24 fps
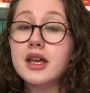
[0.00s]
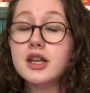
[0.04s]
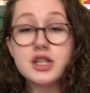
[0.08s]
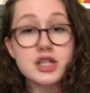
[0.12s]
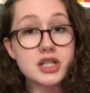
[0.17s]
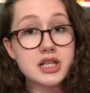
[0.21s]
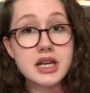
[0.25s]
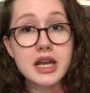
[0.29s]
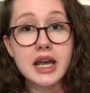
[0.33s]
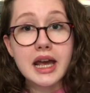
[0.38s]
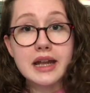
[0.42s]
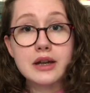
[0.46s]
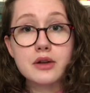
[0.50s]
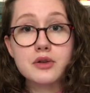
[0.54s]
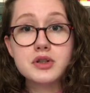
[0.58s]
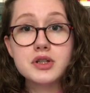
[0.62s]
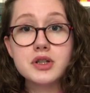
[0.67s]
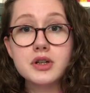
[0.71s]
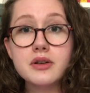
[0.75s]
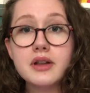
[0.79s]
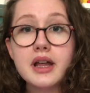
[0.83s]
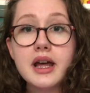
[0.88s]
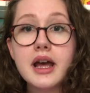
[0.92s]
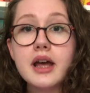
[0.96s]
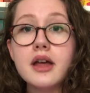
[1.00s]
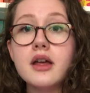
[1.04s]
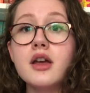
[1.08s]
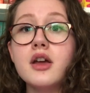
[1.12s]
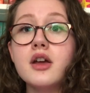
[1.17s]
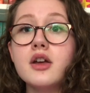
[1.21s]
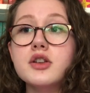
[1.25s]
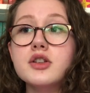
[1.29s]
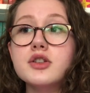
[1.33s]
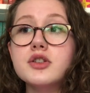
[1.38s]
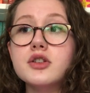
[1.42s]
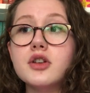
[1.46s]
She cannot do that,
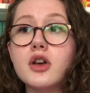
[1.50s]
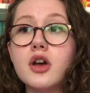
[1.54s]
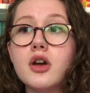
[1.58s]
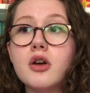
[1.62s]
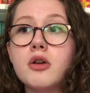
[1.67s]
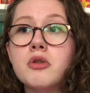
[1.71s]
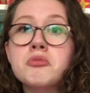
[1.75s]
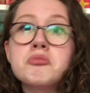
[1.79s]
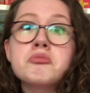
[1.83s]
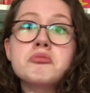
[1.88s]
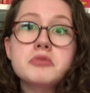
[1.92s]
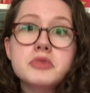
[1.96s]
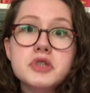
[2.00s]
so